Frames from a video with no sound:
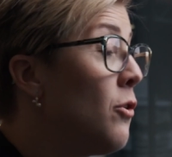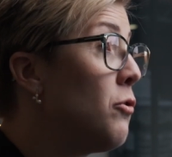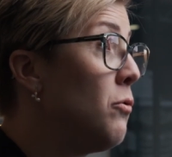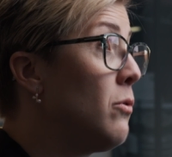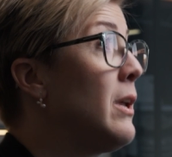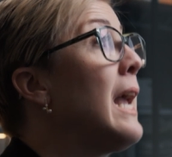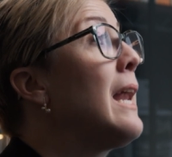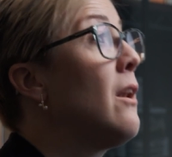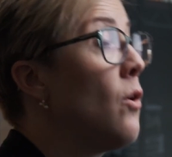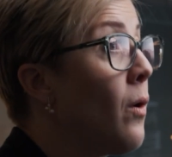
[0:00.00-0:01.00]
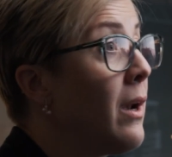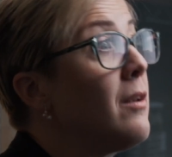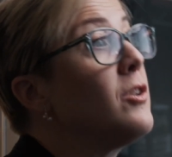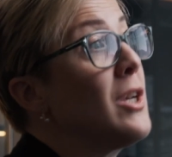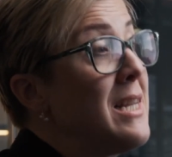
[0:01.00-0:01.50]
to gain
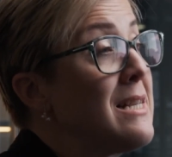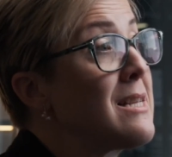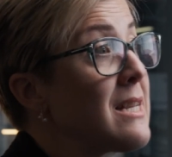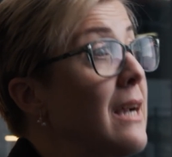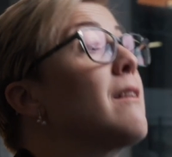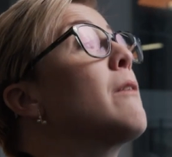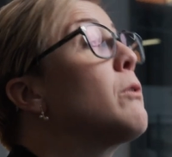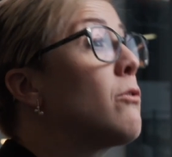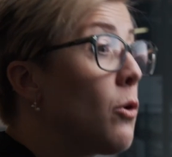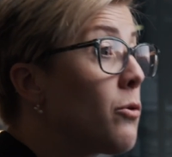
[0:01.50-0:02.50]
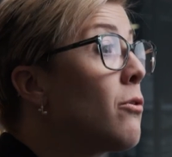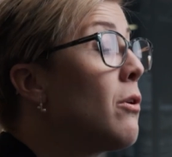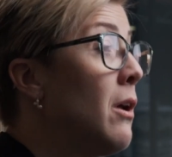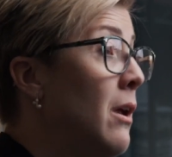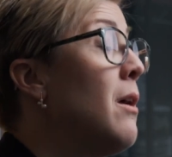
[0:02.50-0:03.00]
knowledge and insight that was not
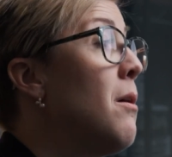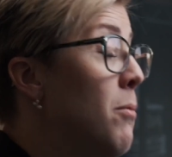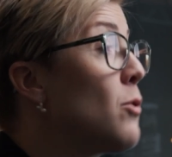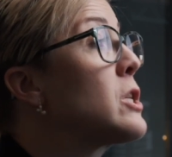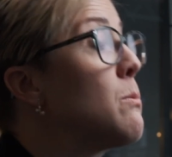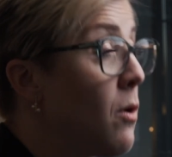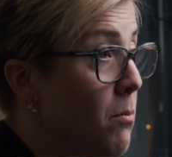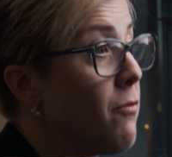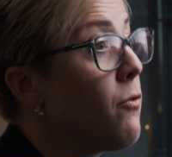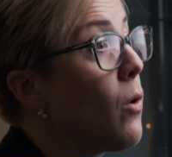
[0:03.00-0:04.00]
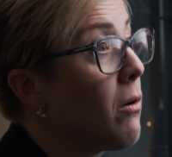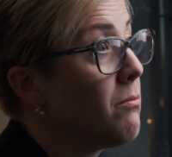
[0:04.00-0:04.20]
possible before.